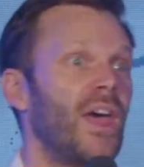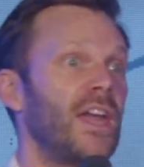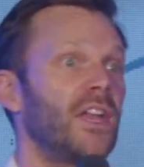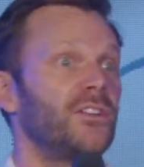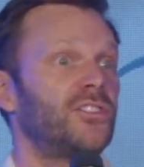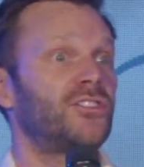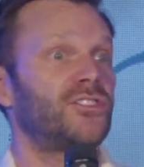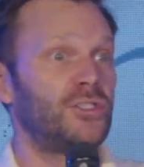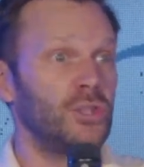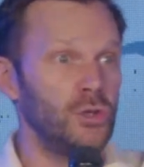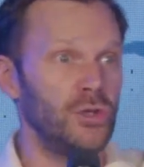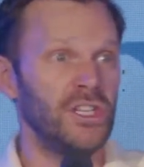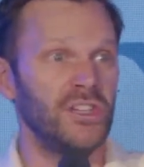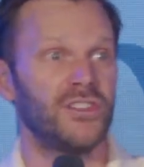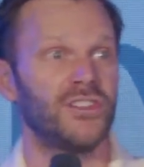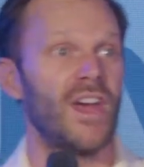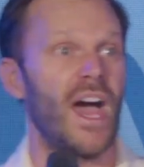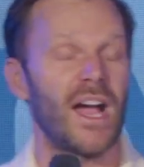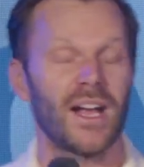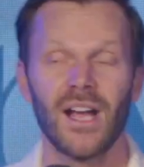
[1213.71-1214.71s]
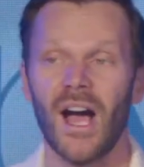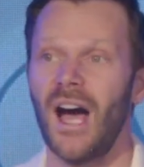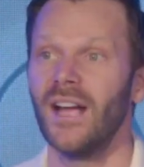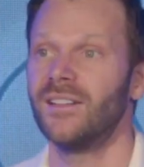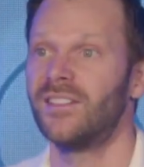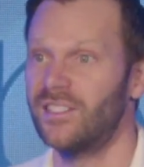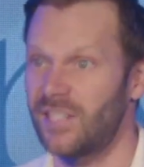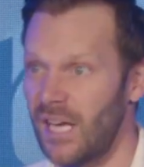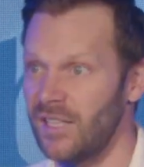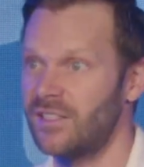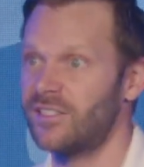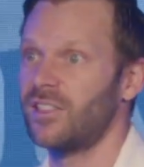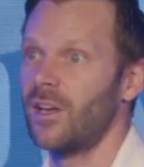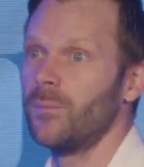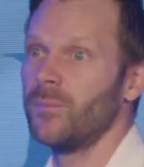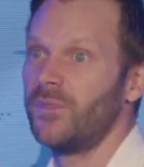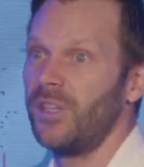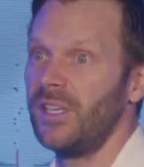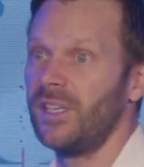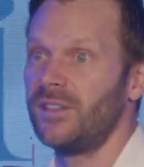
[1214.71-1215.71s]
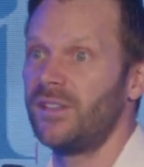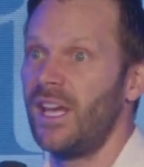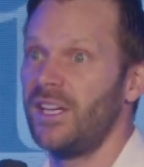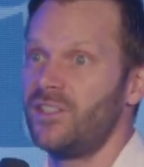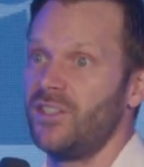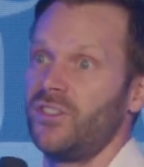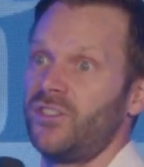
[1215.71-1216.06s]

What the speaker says: as soon as that God said something, they just